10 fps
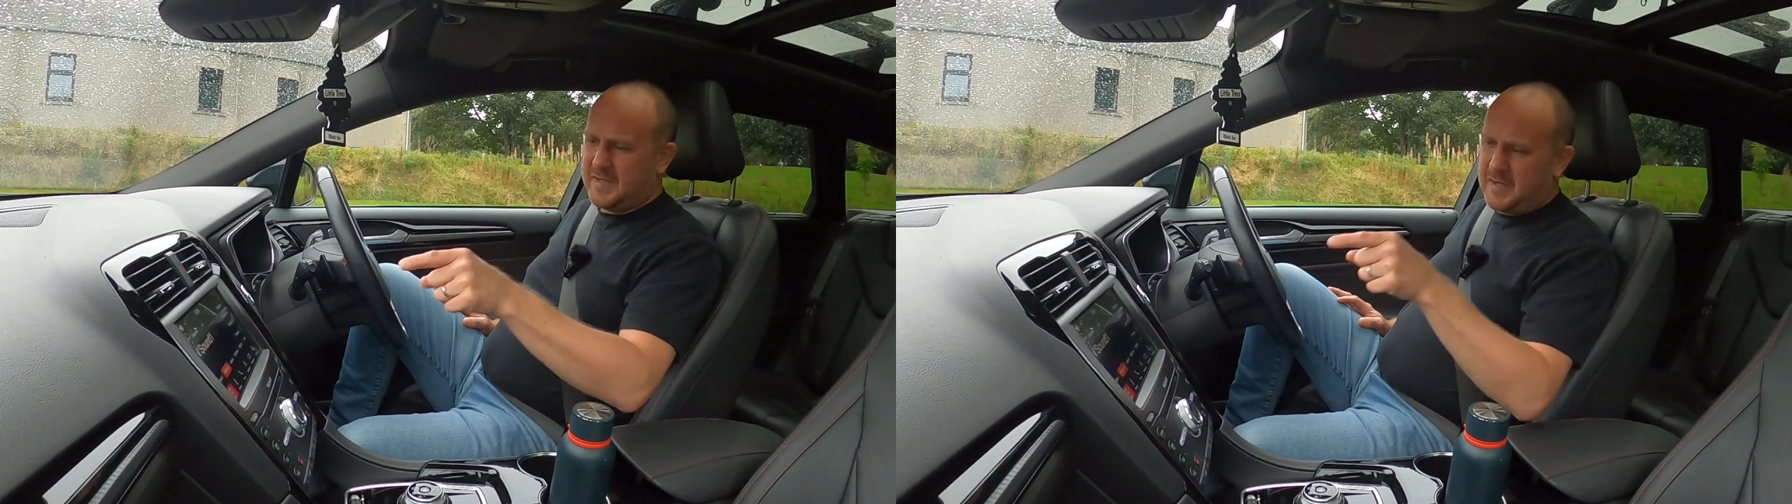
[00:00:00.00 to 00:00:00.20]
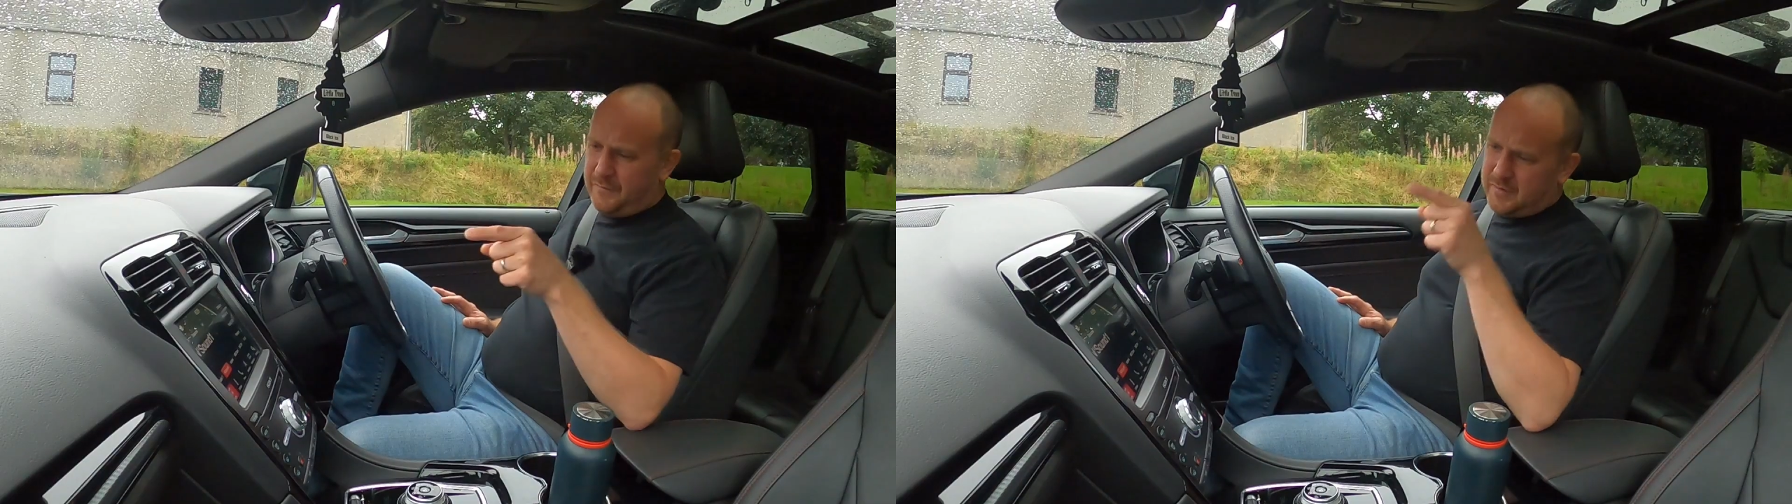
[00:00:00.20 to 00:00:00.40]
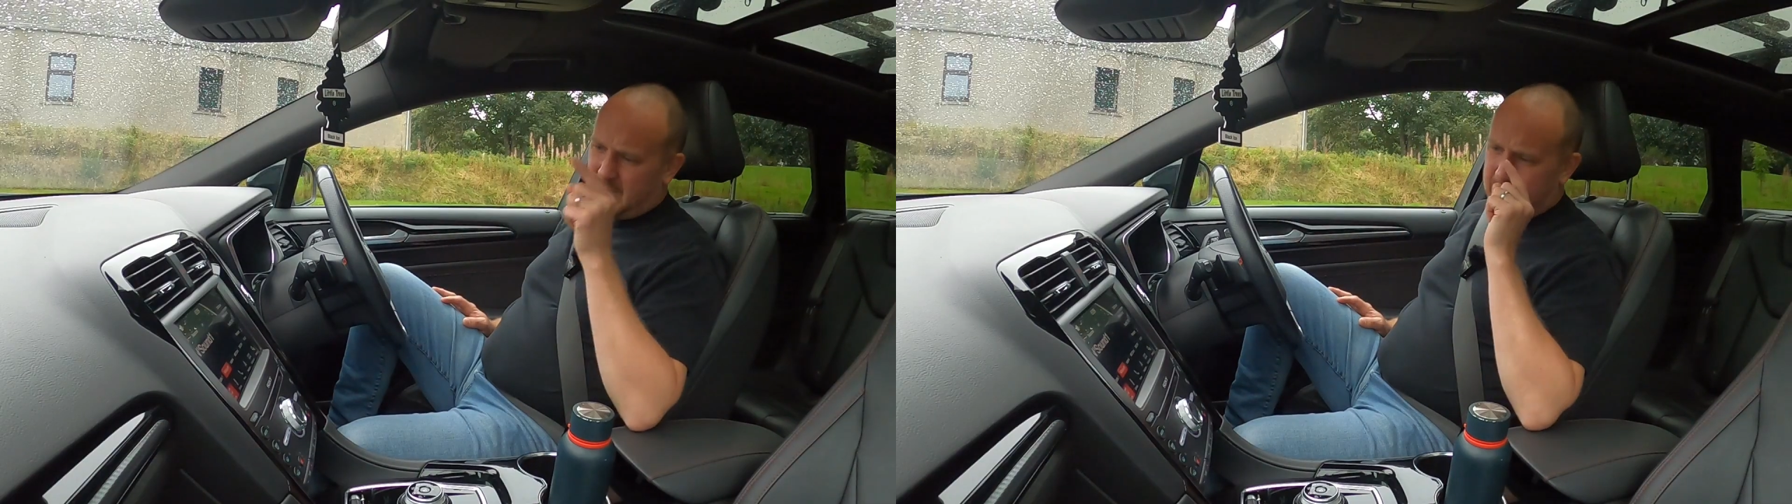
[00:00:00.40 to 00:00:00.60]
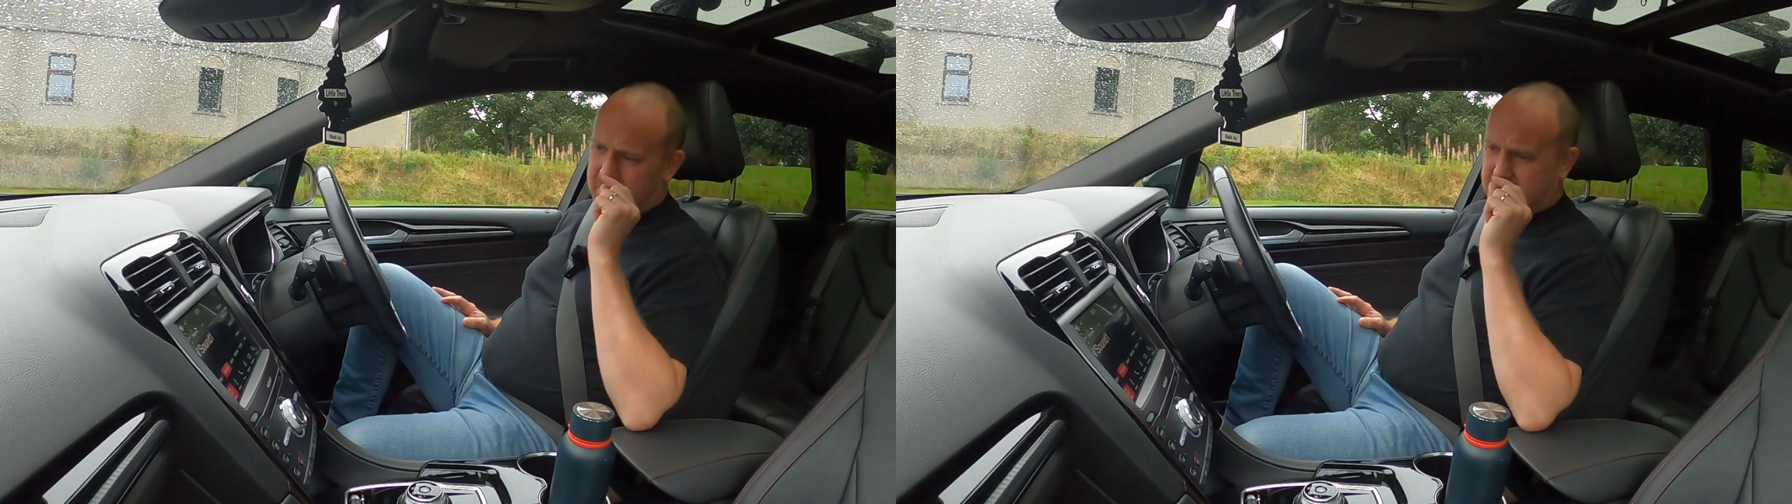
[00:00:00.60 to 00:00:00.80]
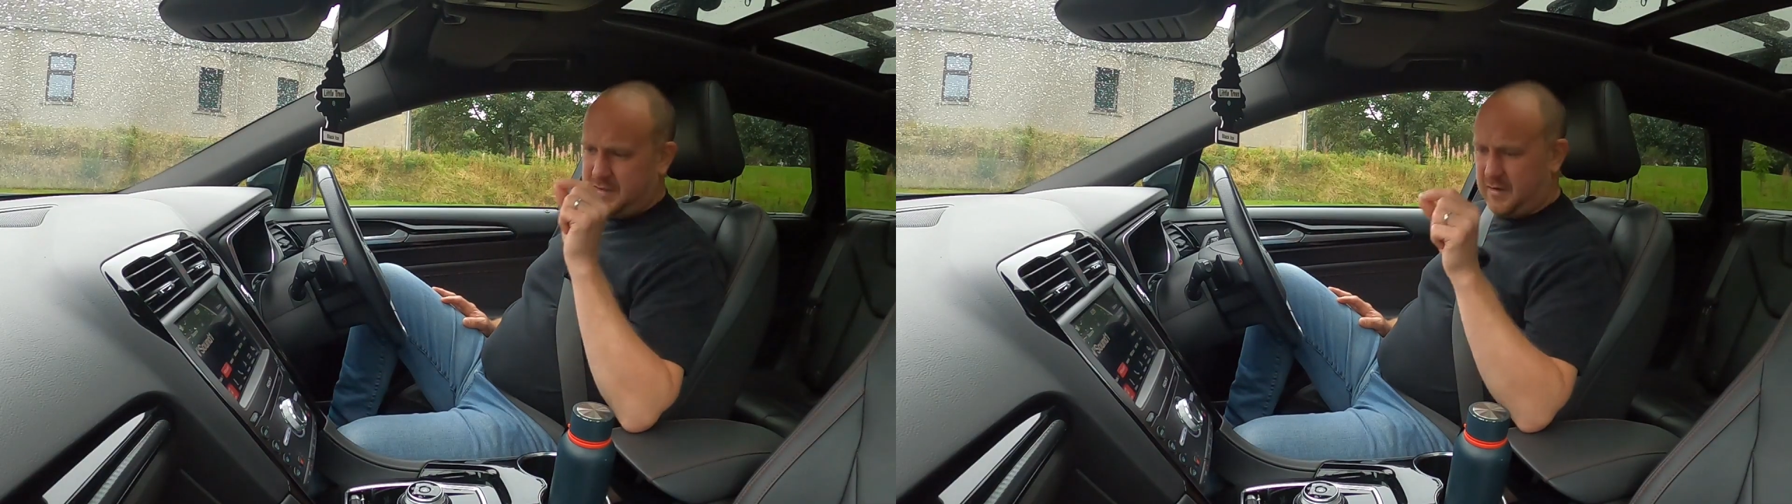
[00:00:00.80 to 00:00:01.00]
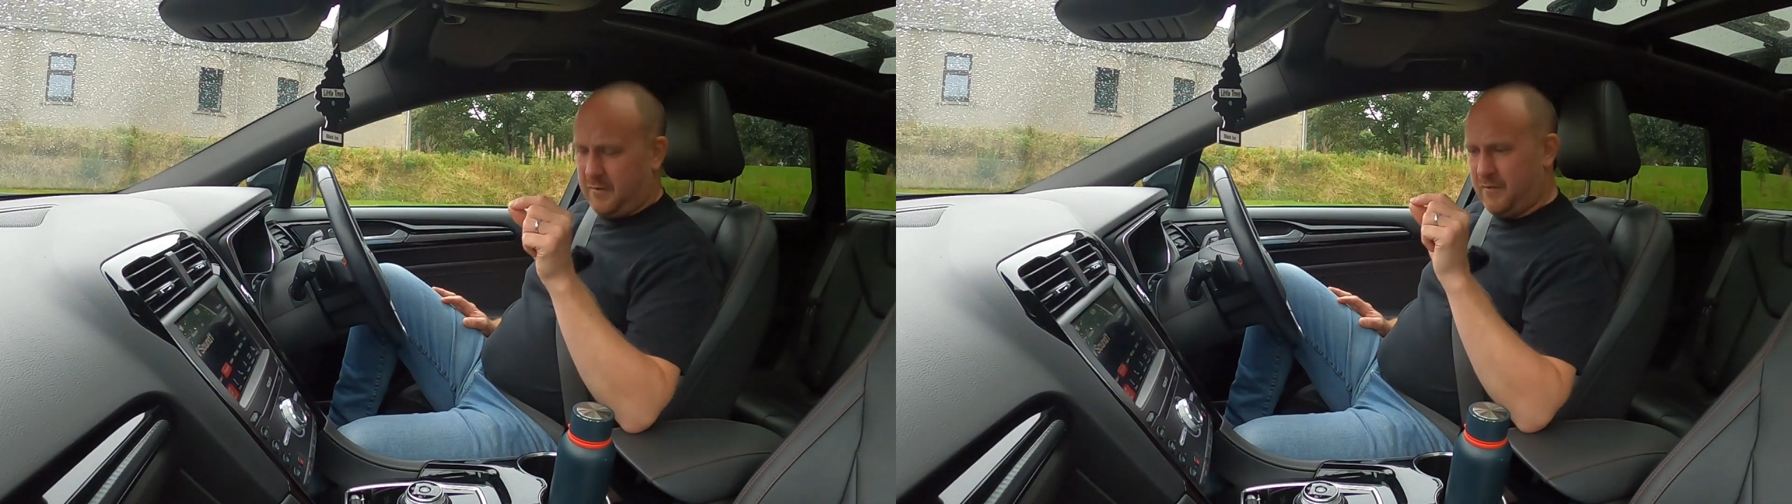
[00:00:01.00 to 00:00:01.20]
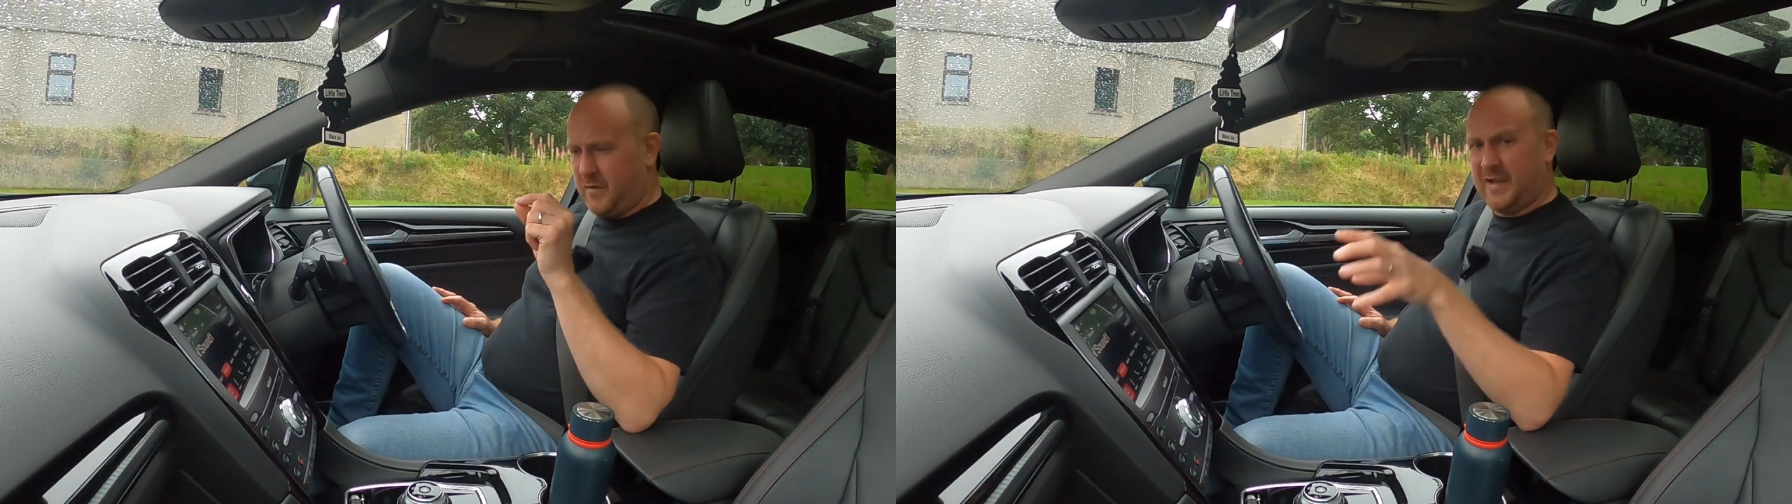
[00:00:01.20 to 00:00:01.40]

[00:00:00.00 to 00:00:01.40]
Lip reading: this infotainment system,